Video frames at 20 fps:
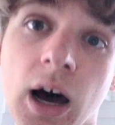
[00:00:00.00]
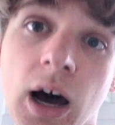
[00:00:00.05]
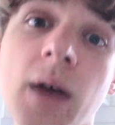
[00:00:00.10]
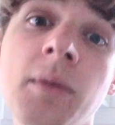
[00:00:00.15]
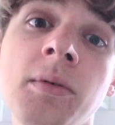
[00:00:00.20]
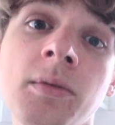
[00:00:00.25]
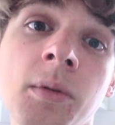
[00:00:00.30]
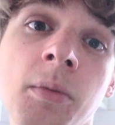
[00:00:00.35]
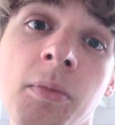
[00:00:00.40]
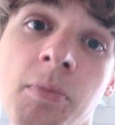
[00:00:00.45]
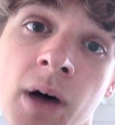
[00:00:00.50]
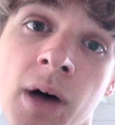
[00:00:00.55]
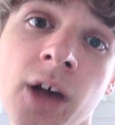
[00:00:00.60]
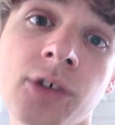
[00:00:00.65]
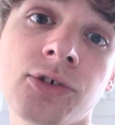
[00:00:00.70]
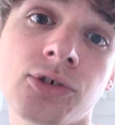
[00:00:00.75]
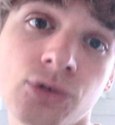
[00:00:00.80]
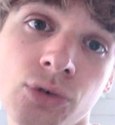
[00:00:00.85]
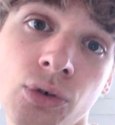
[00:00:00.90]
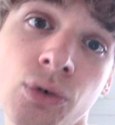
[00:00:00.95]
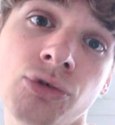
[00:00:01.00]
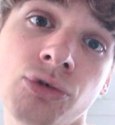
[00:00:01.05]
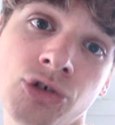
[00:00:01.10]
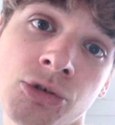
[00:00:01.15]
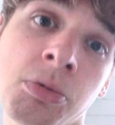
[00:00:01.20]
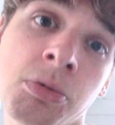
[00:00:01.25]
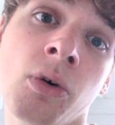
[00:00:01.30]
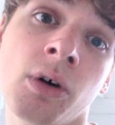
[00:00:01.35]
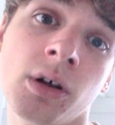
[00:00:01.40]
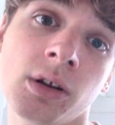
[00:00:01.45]
I am the best Soulja
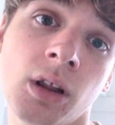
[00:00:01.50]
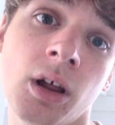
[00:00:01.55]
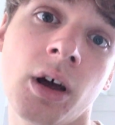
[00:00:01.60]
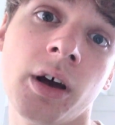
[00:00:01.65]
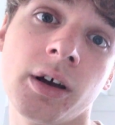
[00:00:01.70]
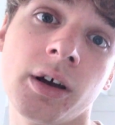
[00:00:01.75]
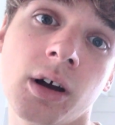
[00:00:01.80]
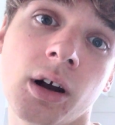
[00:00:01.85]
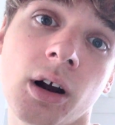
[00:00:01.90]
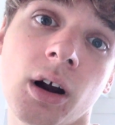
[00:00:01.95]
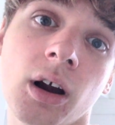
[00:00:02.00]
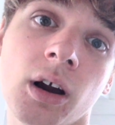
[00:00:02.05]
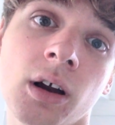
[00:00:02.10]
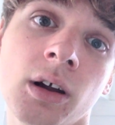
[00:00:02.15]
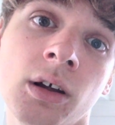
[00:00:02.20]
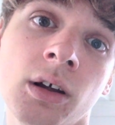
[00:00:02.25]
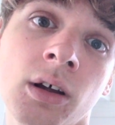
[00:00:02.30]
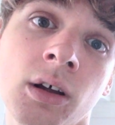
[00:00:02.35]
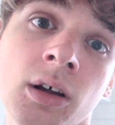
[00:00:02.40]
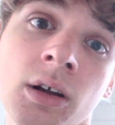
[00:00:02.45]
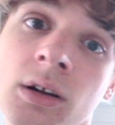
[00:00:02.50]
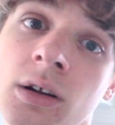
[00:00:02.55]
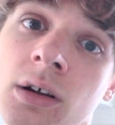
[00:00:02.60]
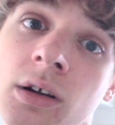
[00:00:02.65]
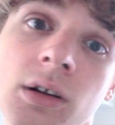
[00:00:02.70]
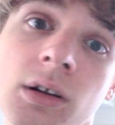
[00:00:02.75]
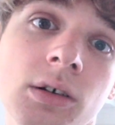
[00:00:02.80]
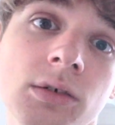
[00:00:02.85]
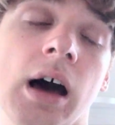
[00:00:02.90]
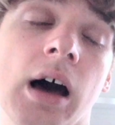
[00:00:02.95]
Boy liker.
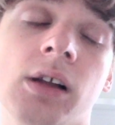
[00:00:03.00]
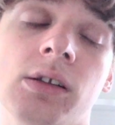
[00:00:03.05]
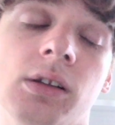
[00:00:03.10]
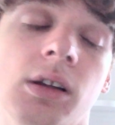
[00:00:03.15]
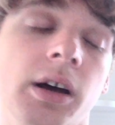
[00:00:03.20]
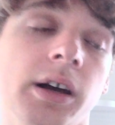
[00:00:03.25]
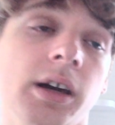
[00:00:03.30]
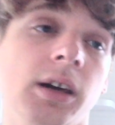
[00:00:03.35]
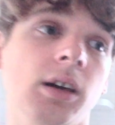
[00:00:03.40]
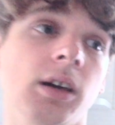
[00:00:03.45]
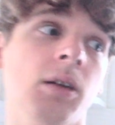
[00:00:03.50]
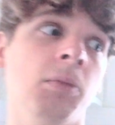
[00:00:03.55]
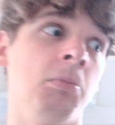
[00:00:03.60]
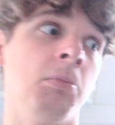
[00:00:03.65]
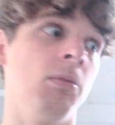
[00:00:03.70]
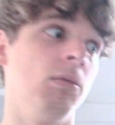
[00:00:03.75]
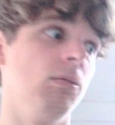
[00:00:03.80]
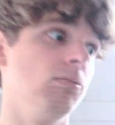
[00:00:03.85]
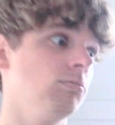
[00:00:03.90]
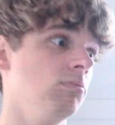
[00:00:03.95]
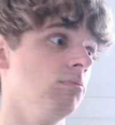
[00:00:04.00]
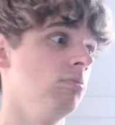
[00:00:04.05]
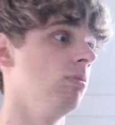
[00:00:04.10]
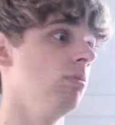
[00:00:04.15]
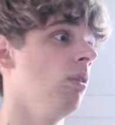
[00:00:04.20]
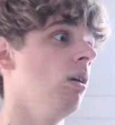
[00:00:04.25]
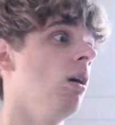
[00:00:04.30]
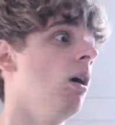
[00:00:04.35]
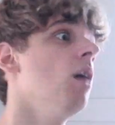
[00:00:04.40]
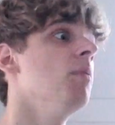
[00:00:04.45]
I'll like
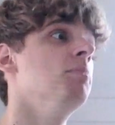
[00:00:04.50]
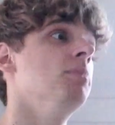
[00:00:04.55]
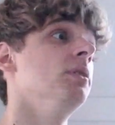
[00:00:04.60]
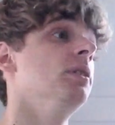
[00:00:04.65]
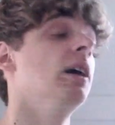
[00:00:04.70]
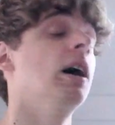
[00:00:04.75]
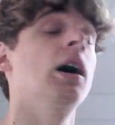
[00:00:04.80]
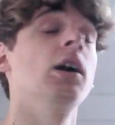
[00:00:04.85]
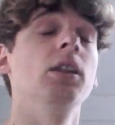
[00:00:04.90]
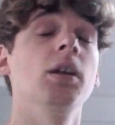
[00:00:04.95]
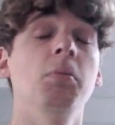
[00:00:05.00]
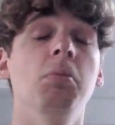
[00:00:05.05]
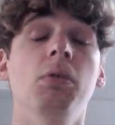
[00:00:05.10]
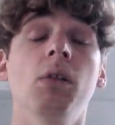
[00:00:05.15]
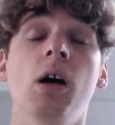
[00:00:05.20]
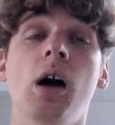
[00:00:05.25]
him up and down the